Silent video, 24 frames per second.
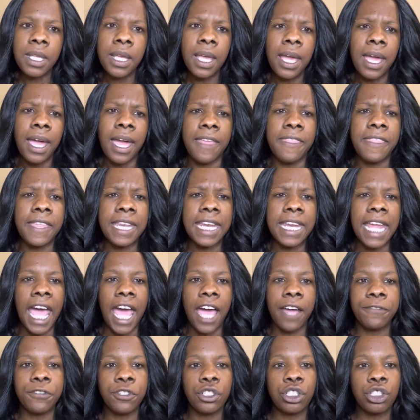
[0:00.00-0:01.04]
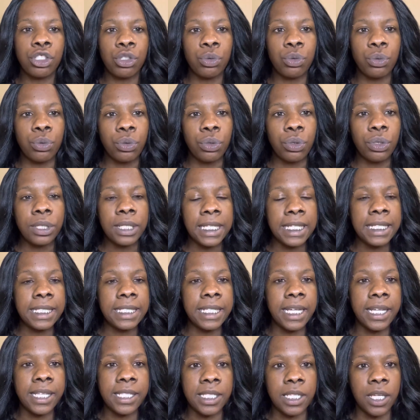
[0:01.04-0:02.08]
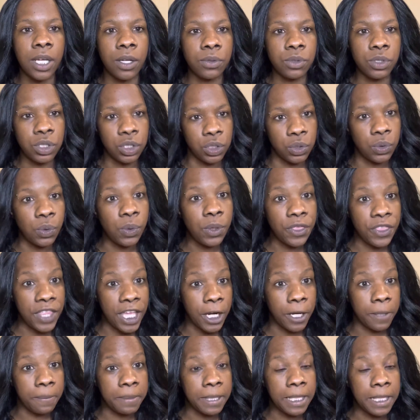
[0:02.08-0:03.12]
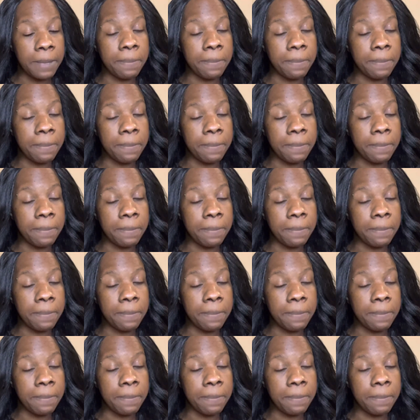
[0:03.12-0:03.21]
And then after school, he does go to therapy,